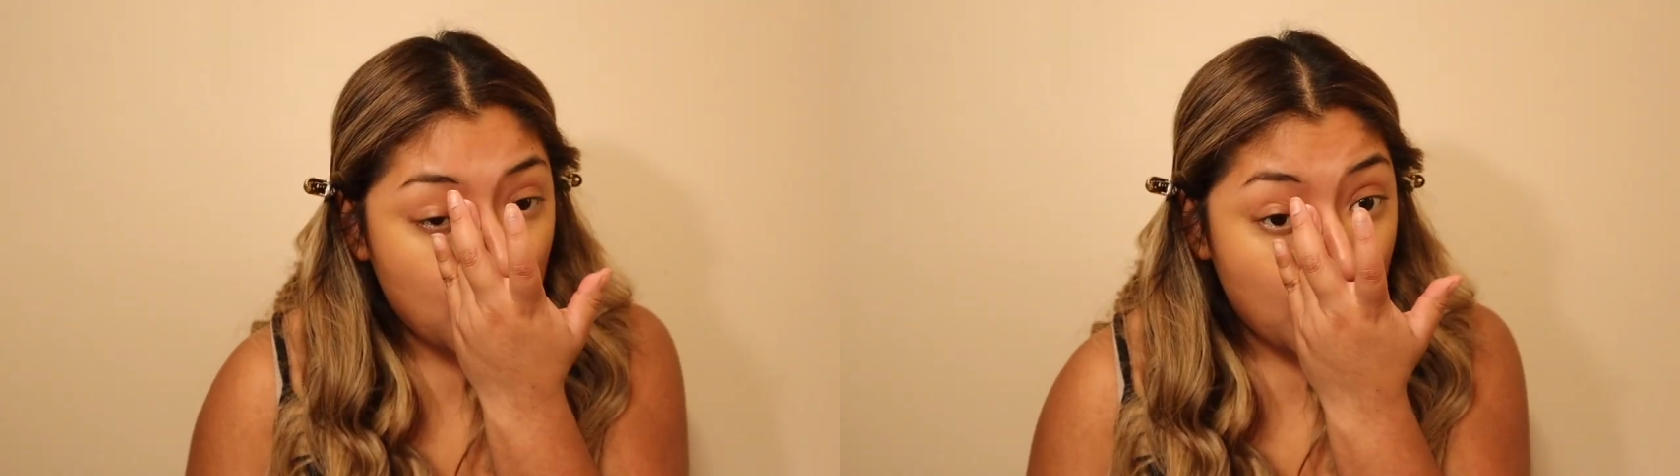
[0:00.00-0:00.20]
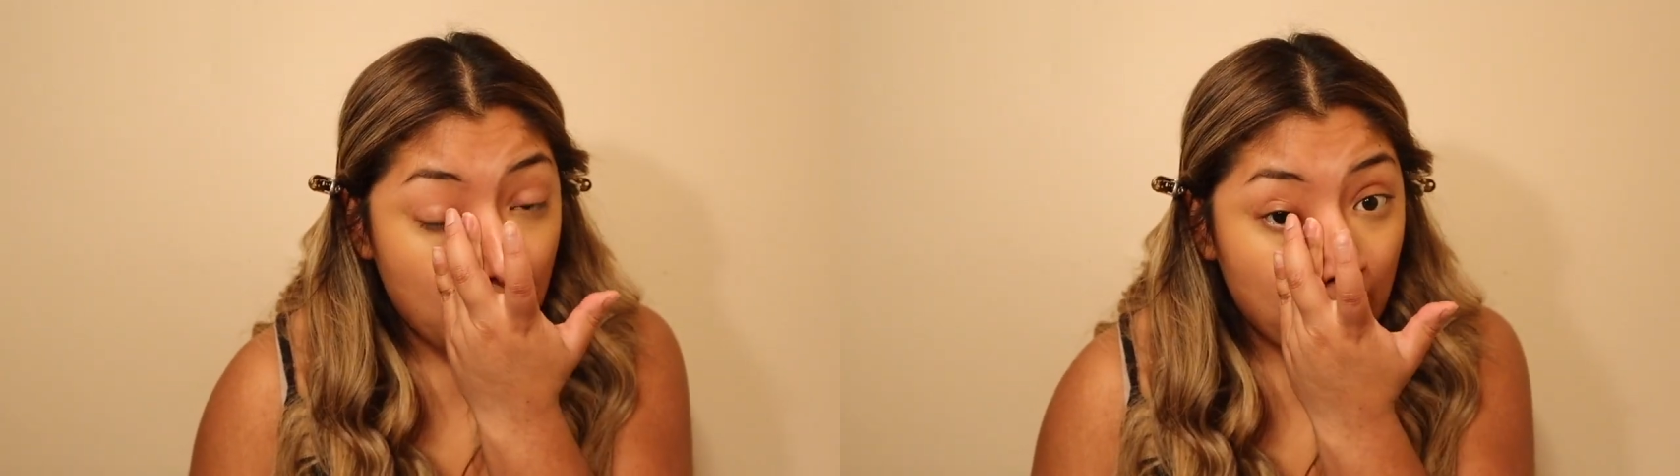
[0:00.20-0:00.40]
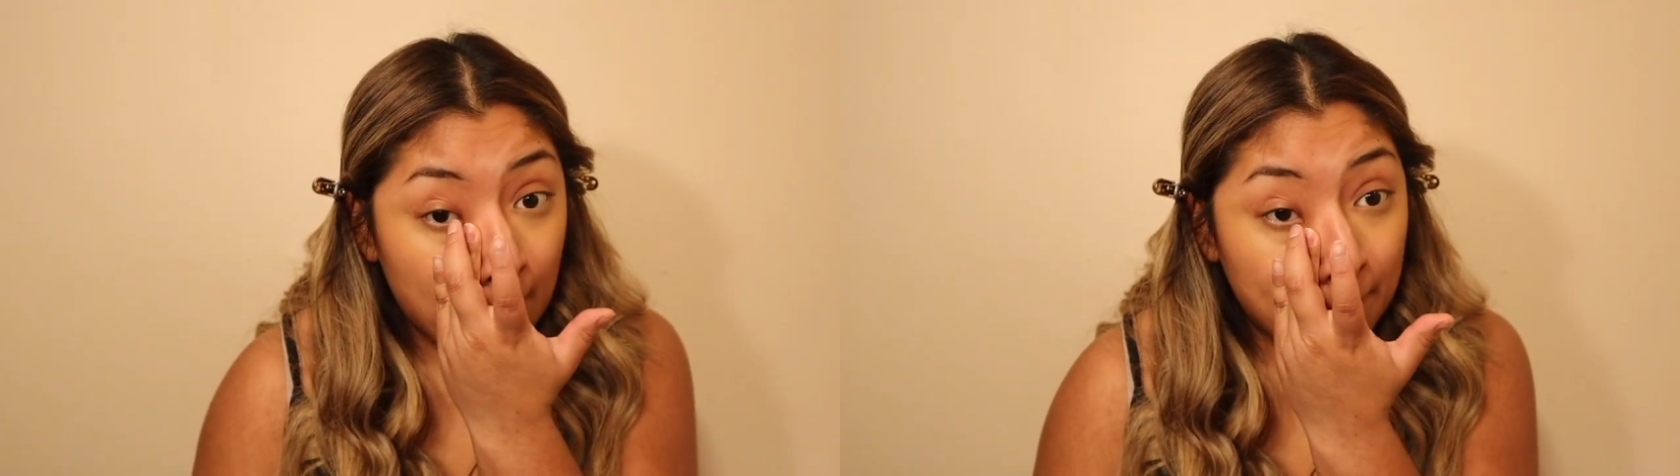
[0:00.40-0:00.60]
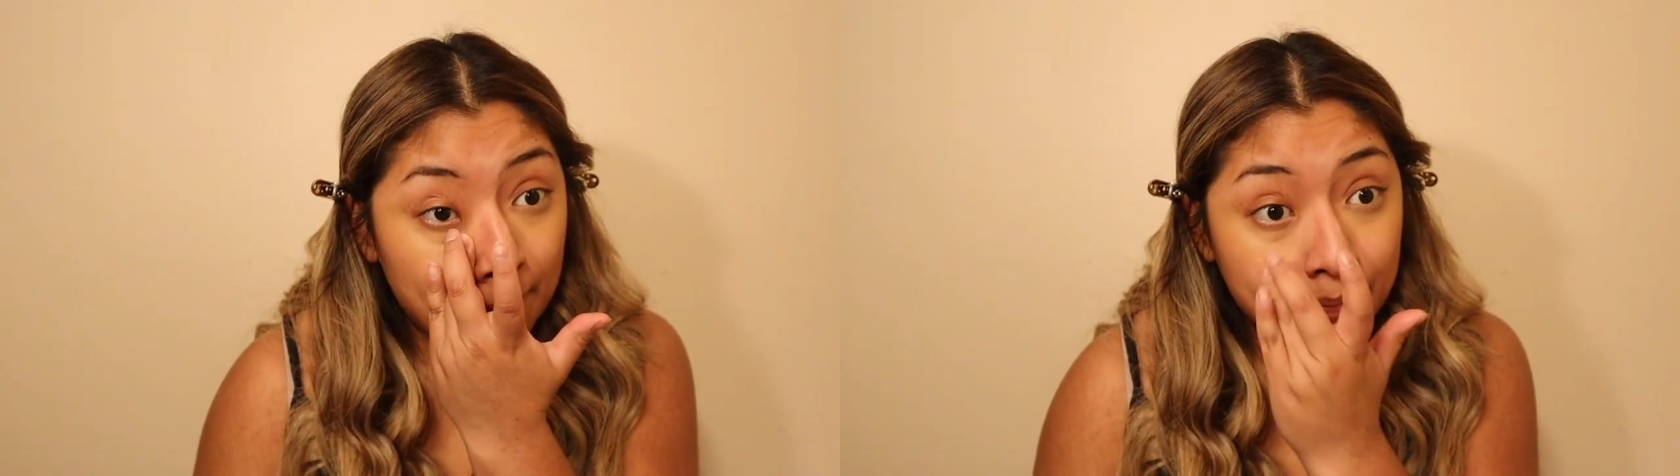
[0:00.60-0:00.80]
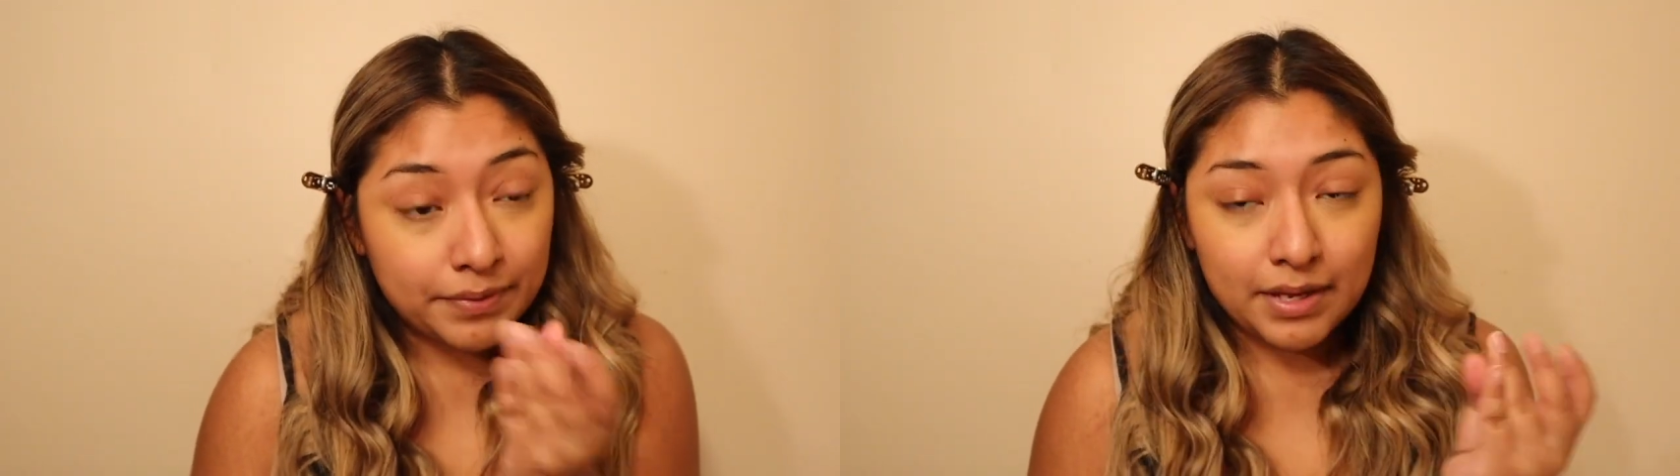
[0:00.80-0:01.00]

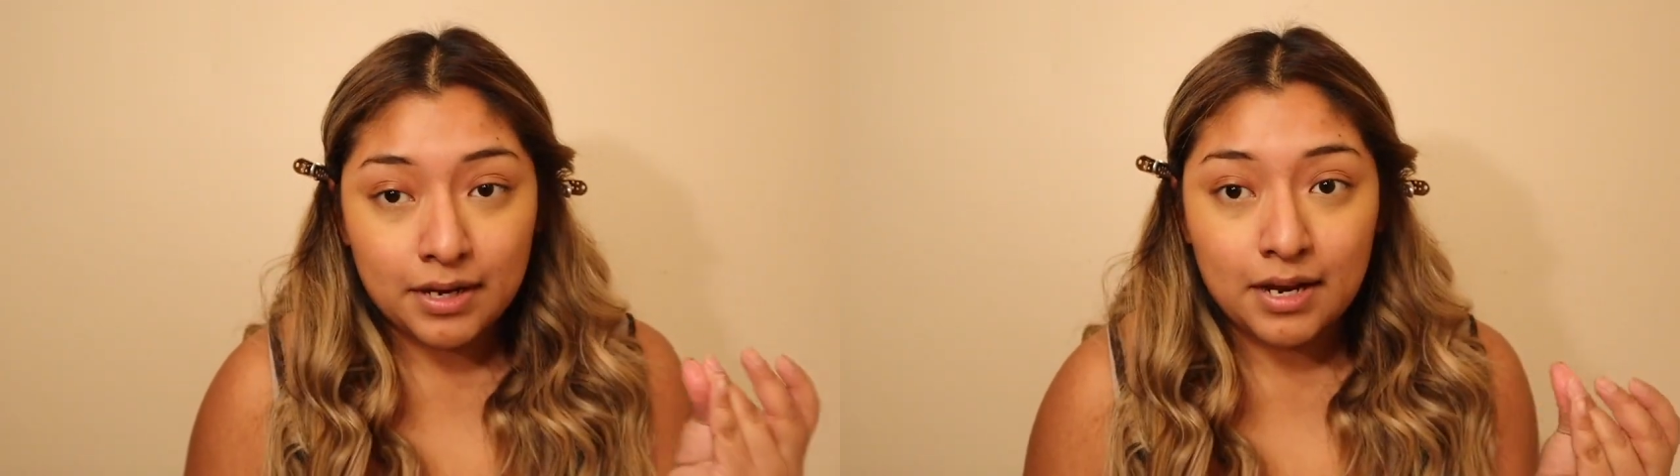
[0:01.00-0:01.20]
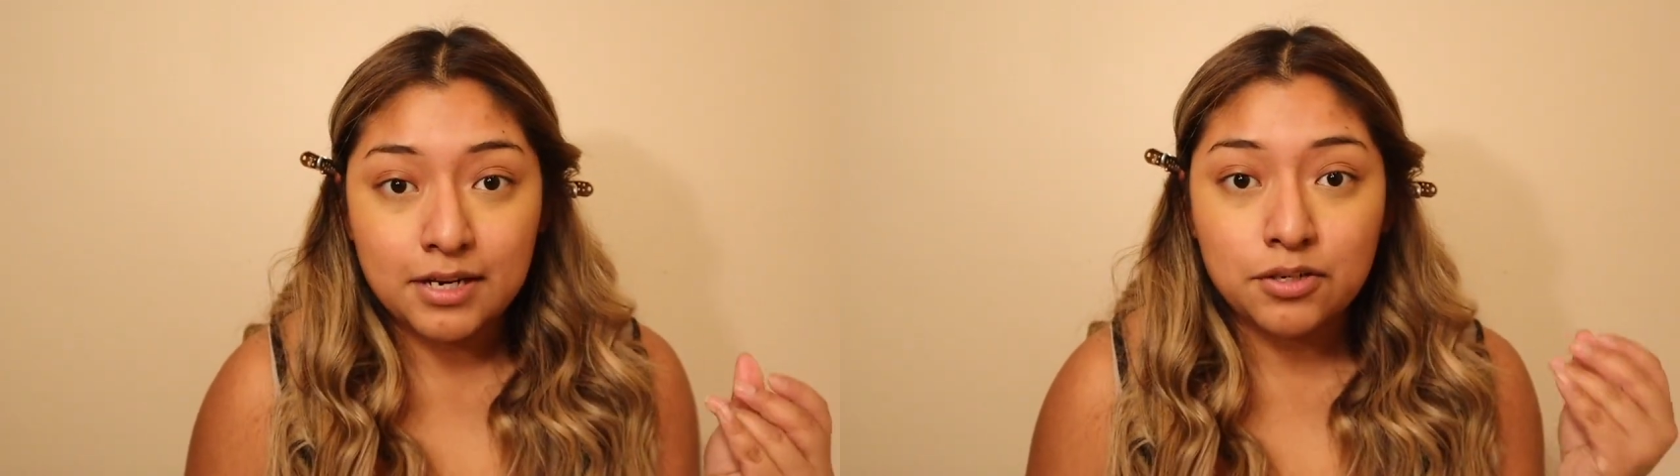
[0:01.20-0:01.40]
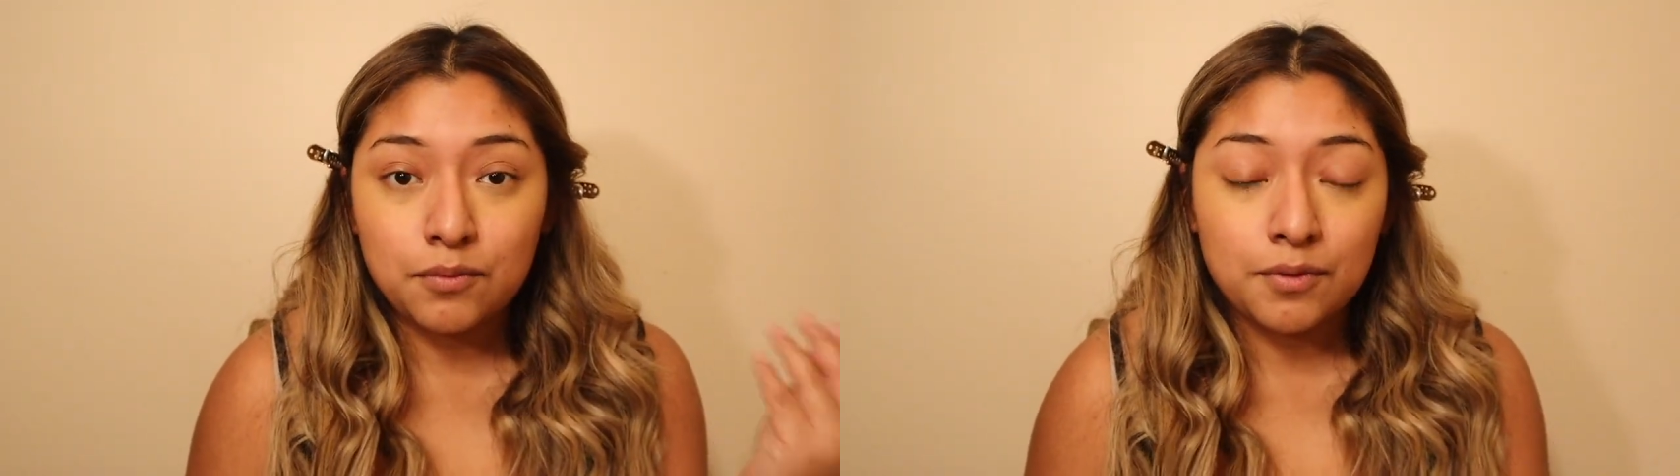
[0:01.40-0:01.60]
and I don't